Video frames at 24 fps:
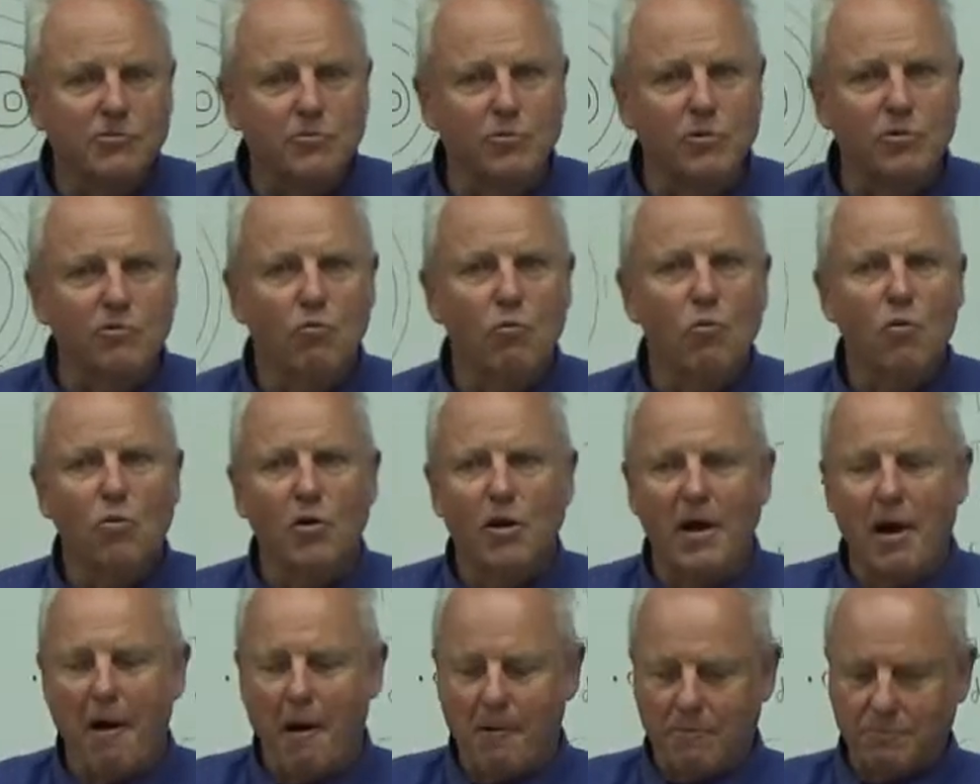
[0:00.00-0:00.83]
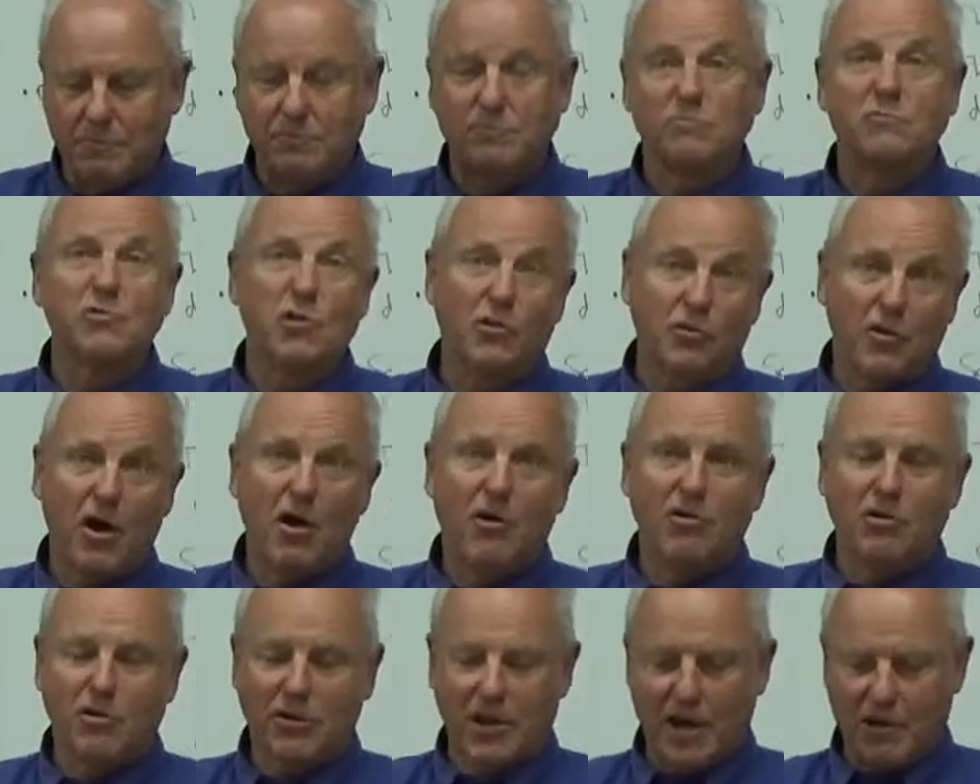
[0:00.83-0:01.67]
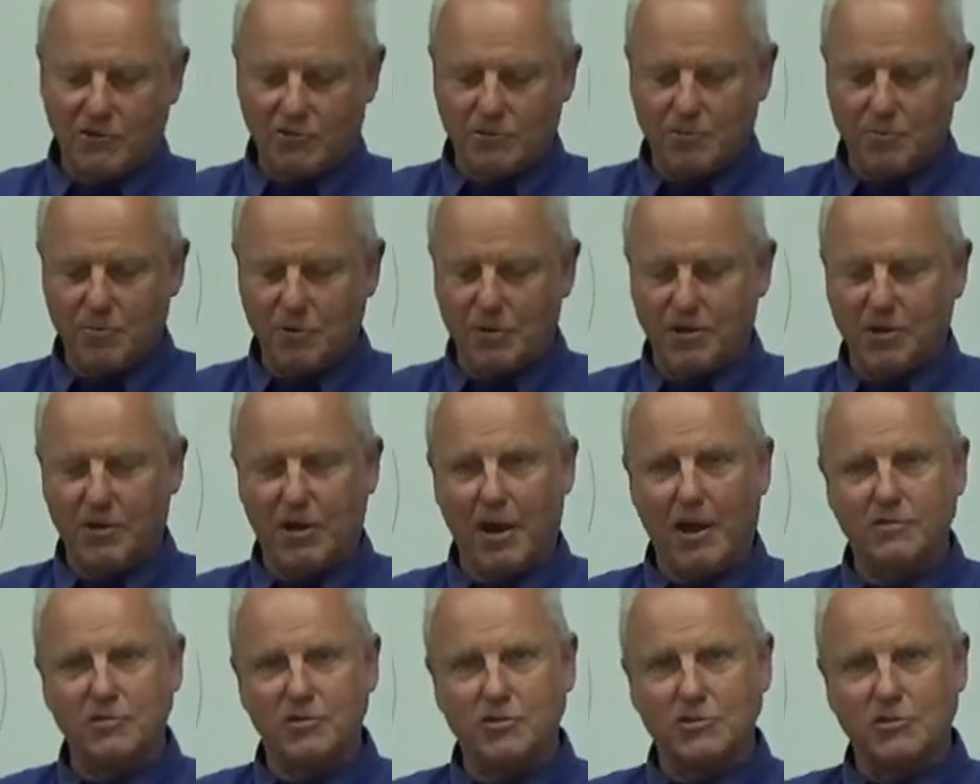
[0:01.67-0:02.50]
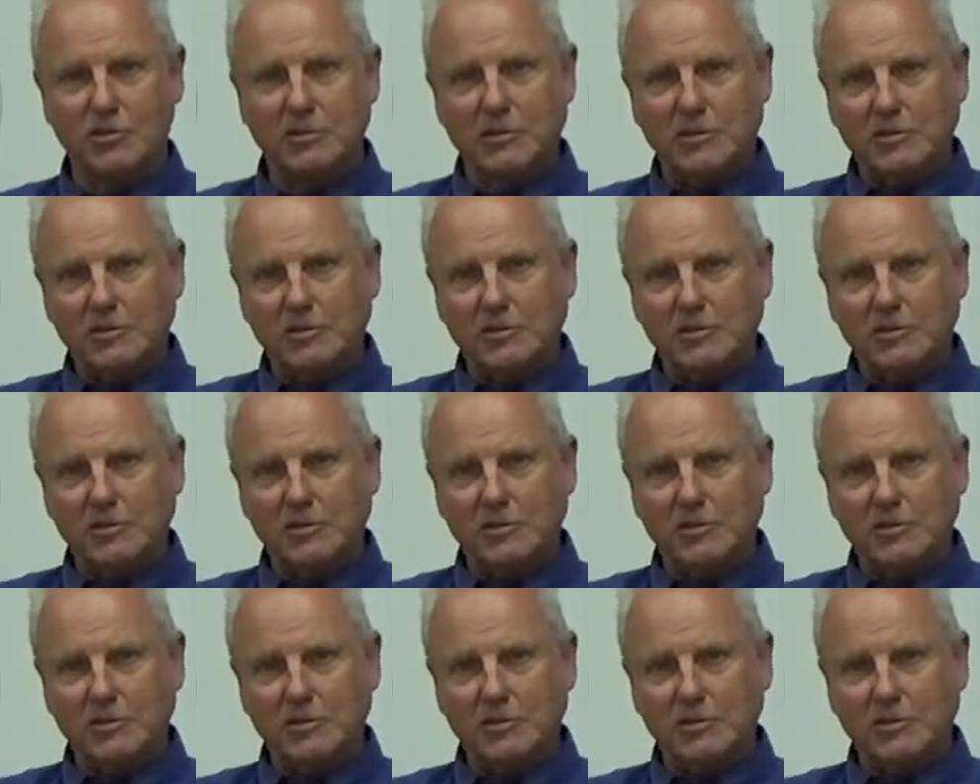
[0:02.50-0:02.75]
with water, not the whole classroom, but just